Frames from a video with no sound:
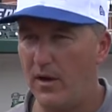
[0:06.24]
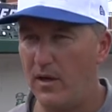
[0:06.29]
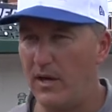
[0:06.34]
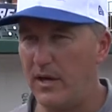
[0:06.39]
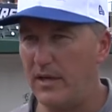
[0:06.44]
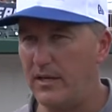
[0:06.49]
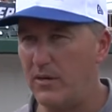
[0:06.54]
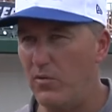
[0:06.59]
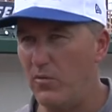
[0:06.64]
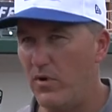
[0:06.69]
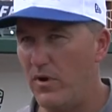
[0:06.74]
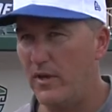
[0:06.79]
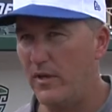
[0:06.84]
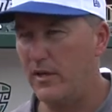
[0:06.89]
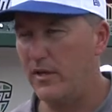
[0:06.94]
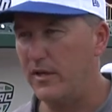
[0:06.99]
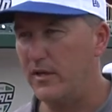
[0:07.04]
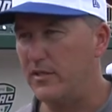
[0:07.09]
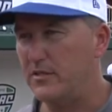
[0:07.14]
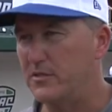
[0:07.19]
Oh, you know what?
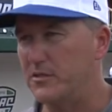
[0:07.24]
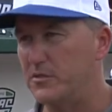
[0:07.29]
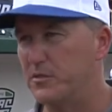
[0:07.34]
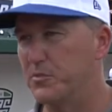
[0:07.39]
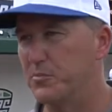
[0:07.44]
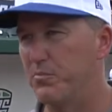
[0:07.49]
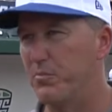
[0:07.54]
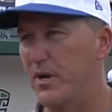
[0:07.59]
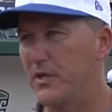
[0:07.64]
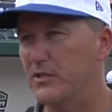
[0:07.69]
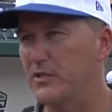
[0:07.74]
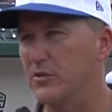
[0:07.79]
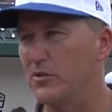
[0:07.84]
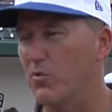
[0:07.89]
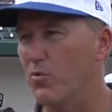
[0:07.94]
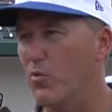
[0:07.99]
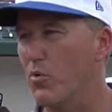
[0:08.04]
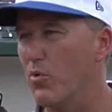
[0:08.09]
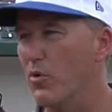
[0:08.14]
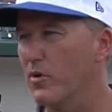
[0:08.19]
It's a special
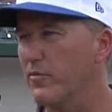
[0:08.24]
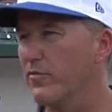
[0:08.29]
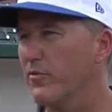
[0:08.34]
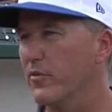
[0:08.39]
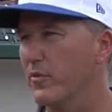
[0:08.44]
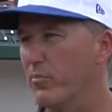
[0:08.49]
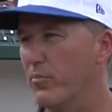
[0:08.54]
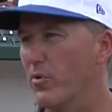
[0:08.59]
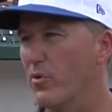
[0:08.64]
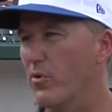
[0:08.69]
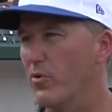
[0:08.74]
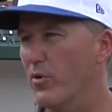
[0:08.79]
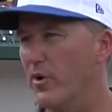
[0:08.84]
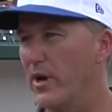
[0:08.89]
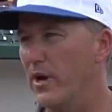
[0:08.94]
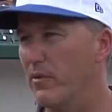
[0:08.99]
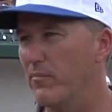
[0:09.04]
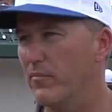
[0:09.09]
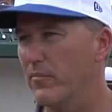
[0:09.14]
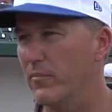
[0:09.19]
award for the
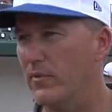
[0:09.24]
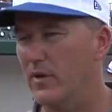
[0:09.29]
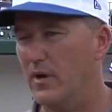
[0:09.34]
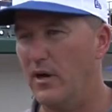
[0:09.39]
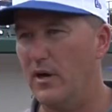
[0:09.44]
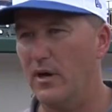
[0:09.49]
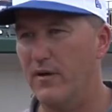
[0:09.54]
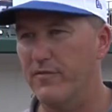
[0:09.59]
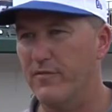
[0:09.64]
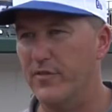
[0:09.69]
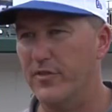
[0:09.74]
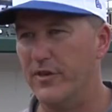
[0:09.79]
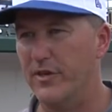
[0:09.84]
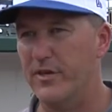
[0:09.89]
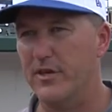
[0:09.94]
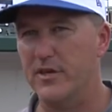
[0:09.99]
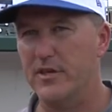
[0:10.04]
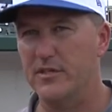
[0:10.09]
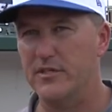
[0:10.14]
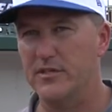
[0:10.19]
program, for the
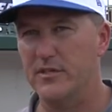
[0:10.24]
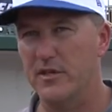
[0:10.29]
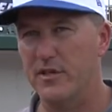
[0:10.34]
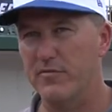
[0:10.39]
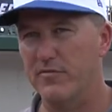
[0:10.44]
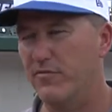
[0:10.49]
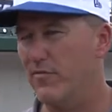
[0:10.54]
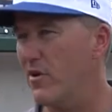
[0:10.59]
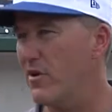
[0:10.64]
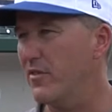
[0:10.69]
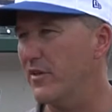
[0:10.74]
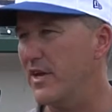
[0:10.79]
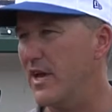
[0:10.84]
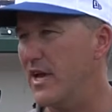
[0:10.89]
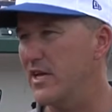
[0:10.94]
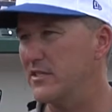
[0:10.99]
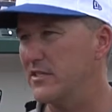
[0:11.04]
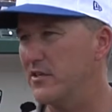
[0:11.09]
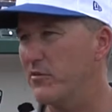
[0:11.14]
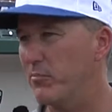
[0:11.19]
kids, and for all the
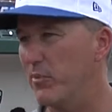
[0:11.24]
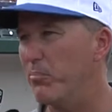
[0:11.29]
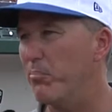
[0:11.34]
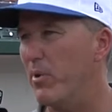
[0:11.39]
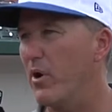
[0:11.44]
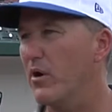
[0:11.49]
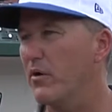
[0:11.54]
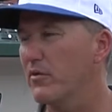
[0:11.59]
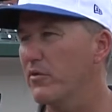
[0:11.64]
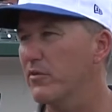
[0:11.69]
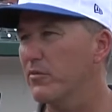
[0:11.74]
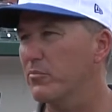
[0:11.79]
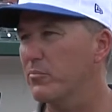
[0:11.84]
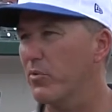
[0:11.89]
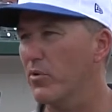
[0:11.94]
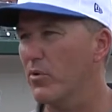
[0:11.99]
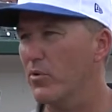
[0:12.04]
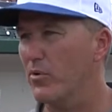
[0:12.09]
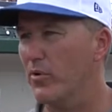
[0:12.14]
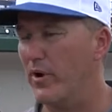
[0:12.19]
guys that have been part of this
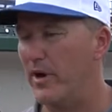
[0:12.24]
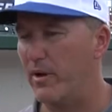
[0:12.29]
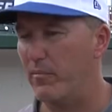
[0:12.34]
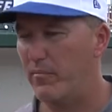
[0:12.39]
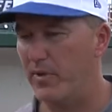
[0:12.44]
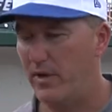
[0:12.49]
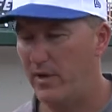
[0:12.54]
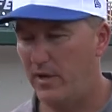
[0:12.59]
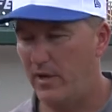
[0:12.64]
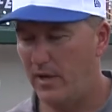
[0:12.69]
program.